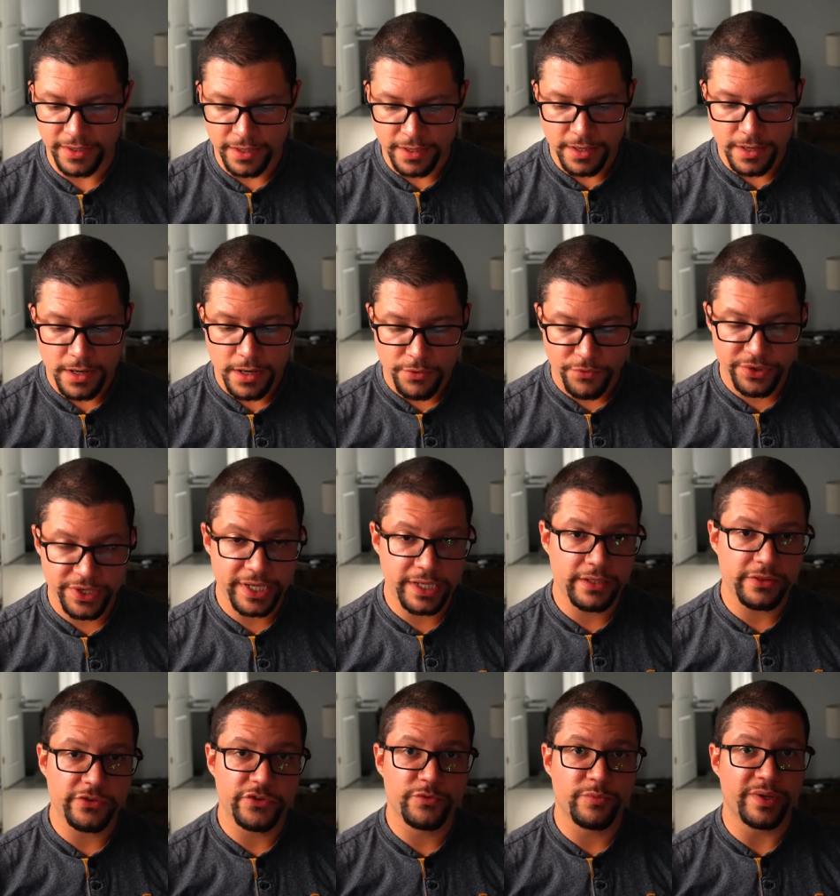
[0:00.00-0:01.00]
ridiculous
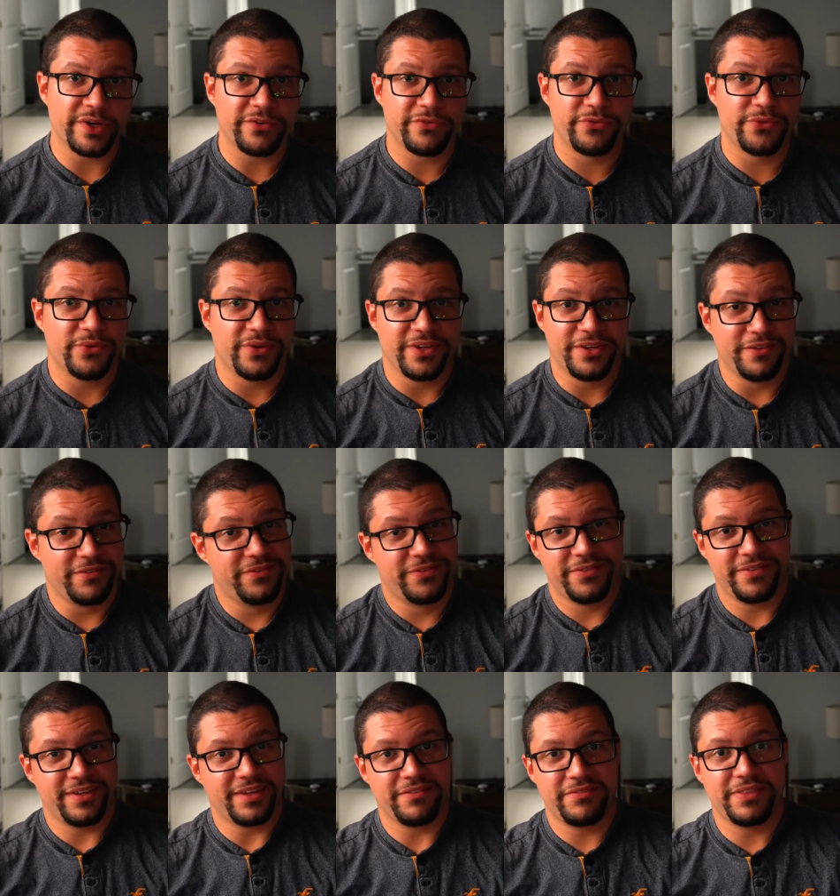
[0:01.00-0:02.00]
but if if
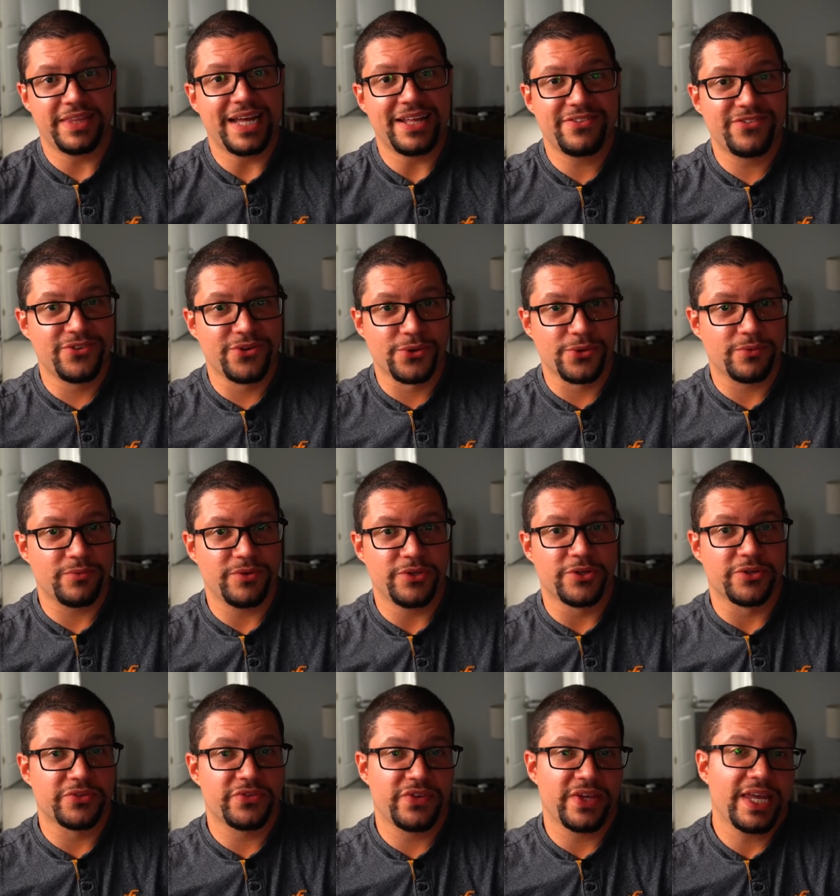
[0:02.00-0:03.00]
if that's your your
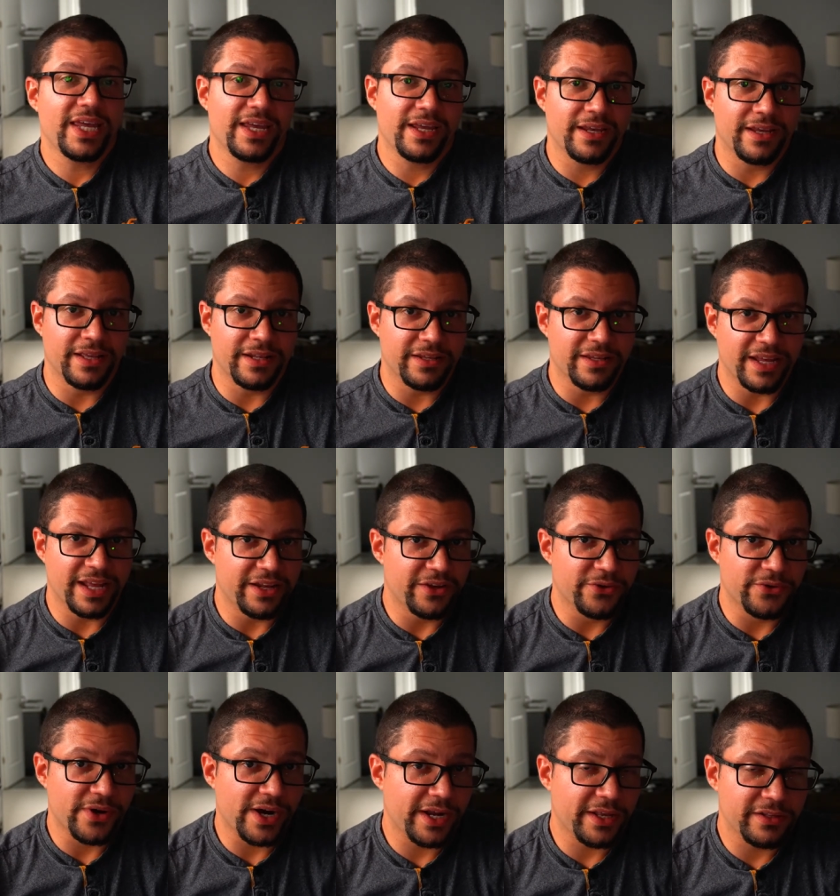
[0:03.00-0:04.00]
thing and and you are
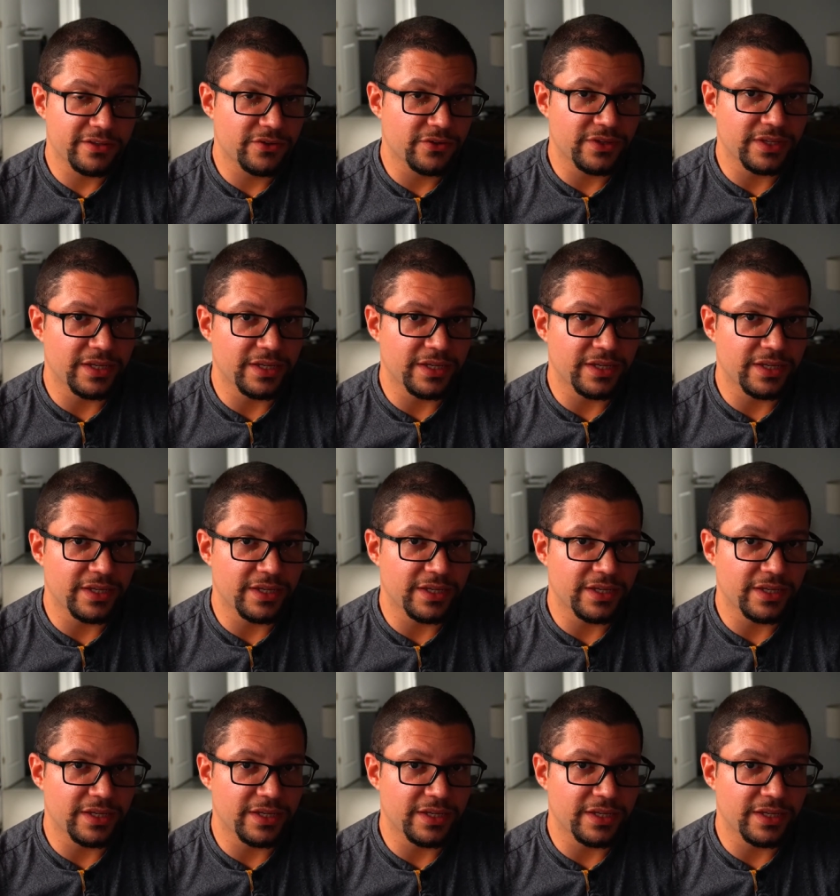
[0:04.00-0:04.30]
into the,